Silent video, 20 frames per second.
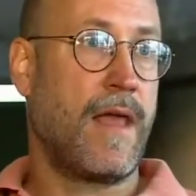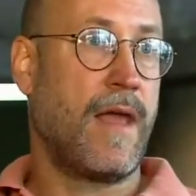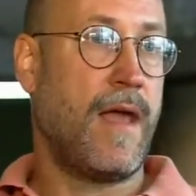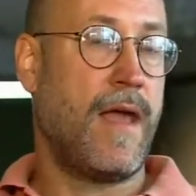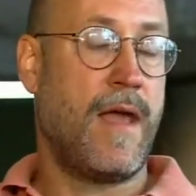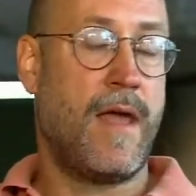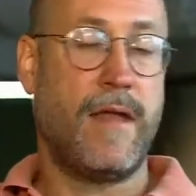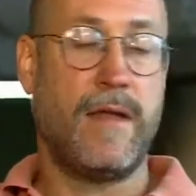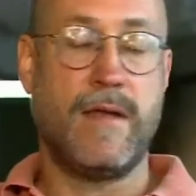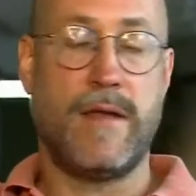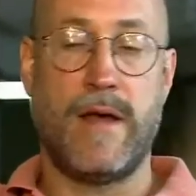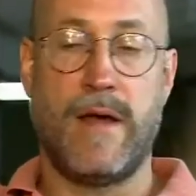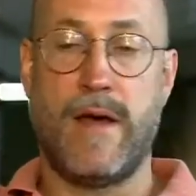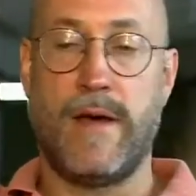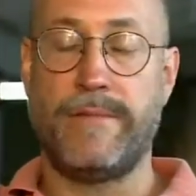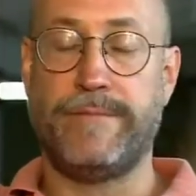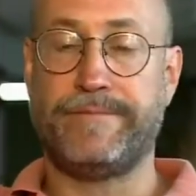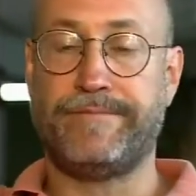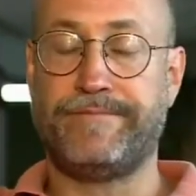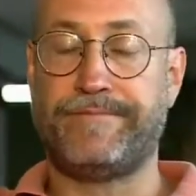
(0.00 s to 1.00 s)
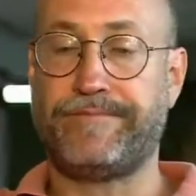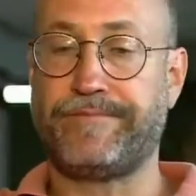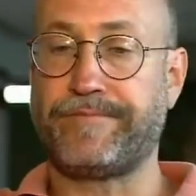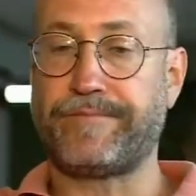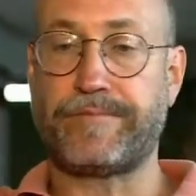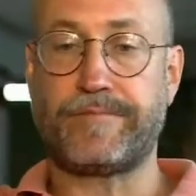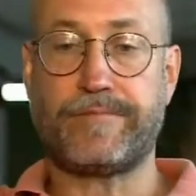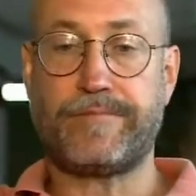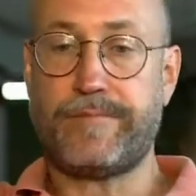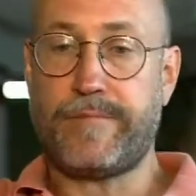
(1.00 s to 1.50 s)
and
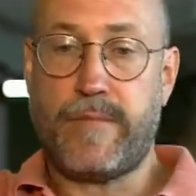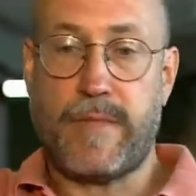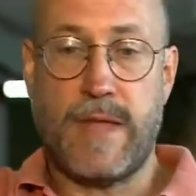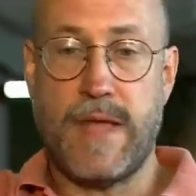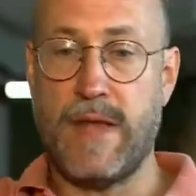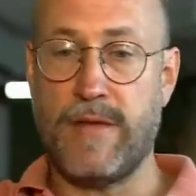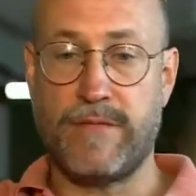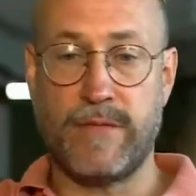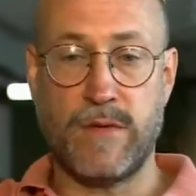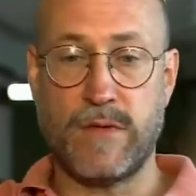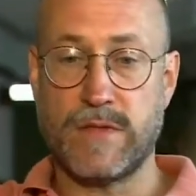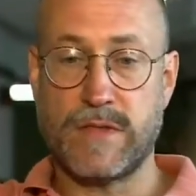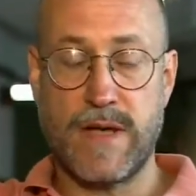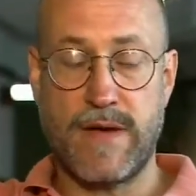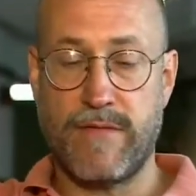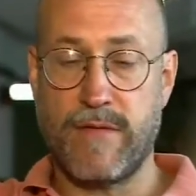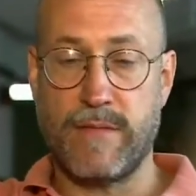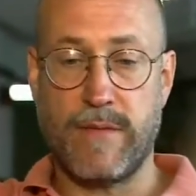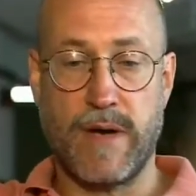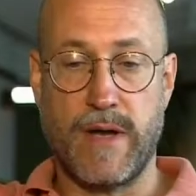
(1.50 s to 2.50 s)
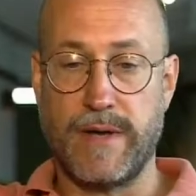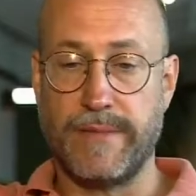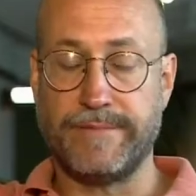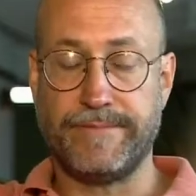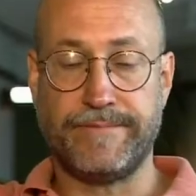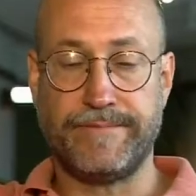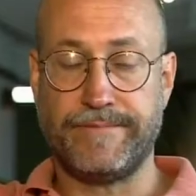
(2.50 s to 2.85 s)
influenced everybody.